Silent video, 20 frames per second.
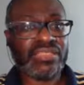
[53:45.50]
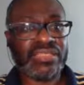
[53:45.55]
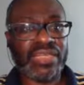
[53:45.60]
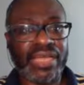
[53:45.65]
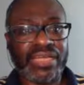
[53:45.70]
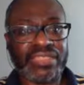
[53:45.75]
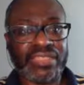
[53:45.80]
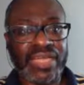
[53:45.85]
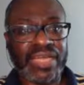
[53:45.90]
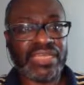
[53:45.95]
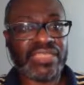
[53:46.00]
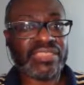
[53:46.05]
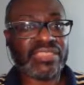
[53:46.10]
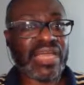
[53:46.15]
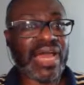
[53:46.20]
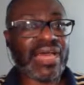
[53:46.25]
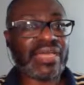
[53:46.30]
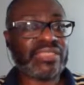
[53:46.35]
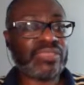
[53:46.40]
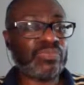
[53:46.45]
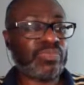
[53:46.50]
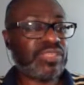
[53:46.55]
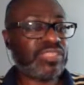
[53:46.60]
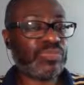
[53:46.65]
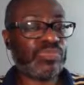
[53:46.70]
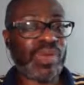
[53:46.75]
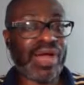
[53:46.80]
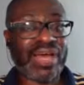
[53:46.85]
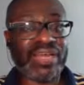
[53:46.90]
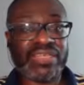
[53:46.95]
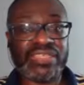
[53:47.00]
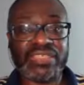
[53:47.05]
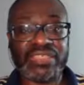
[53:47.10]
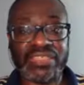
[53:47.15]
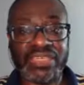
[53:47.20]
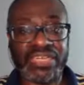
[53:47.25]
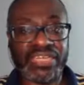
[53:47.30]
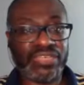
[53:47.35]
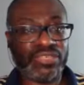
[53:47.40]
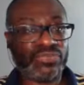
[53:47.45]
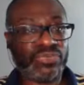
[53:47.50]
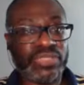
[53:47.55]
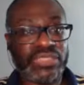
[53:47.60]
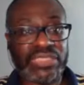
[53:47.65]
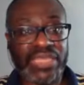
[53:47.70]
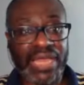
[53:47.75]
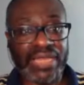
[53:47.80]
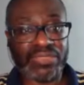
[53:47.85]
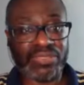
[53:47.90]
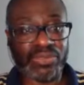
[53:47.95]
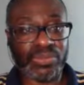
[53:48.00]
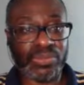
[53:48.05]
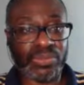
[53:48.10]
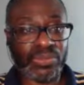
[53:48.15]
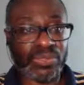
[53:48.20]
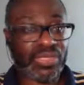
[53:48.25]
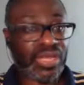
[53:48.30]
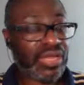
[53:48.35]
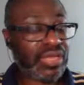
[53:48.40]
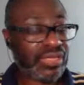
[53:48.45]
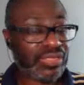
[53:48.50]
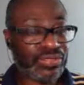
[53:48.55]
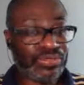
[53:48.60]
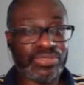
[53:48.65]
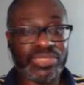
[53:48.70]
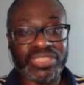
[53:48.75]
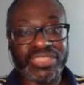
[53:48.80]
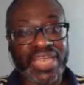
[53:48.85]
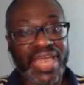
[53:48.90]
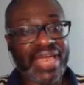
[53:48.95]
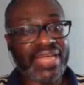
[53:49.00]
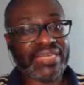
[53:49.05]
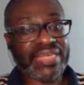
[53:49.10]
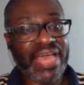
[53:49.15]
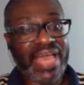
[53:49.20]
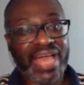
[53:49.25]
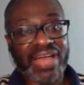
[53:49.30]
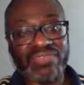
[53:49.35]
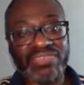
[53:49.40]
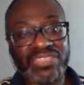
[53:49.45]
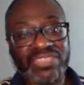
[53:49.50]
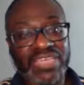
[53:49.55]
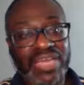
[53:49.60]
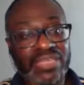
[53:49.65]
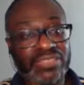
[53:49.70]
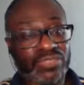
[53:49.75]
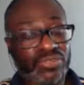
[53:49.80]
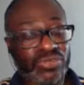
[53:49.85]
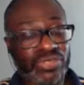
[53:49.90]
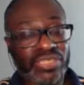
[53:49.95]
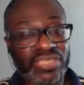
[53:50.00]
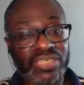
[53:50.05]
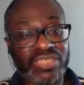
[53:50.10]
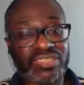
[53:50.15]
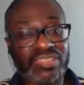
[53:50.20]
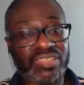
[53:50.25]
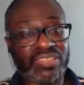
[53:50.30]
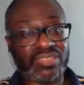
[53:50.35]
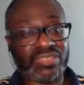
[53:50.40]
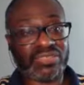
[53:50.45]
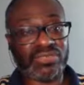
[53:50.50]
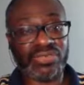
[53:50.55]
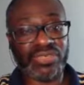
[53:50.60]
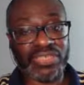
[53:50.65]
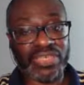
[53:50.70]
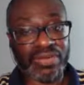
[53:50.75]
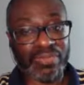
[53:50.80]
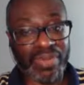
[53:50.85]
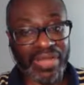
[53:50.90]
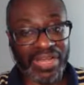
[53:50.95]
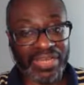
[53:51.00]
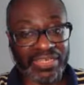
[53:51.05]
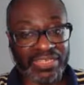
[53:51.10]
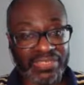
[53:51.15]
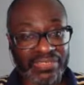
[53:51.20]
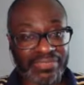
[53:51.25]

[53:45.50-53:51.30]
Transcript: say he's got his body is littered with tattoos. You just had to have a tattoo of your sister on your body.